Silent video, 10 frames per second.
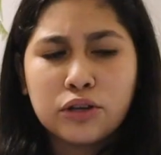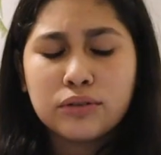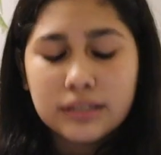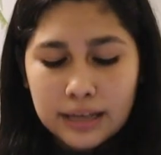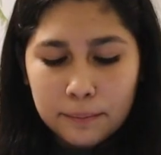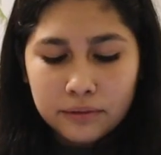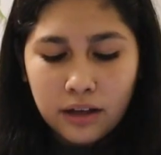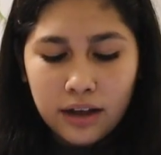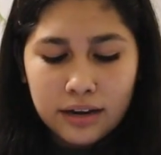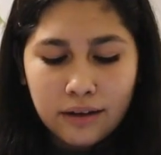uses this app a
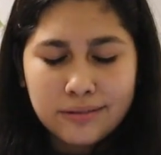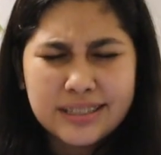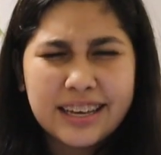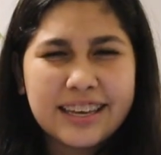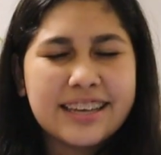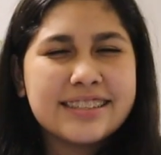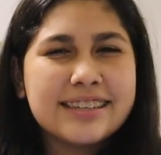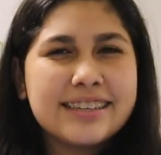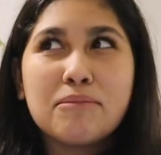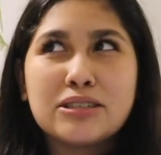lot, and I was like, is
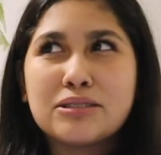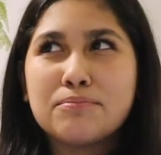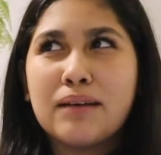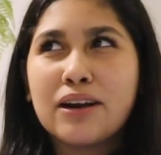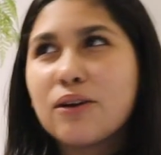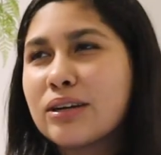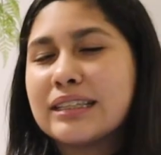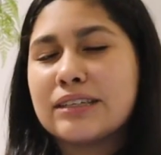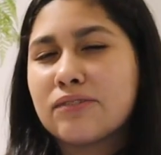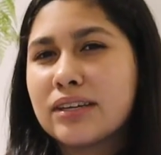it much better or
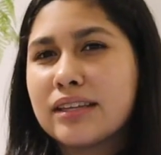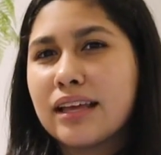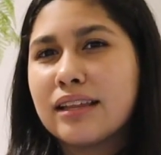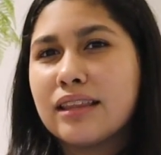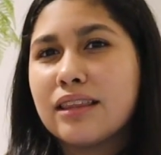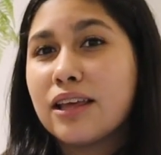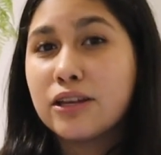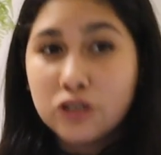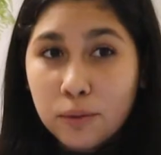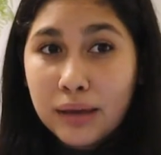different than
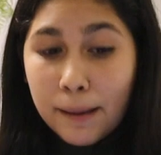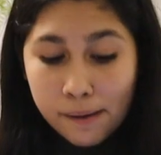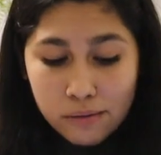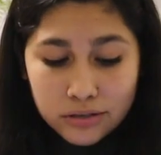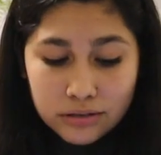the Adobe app I was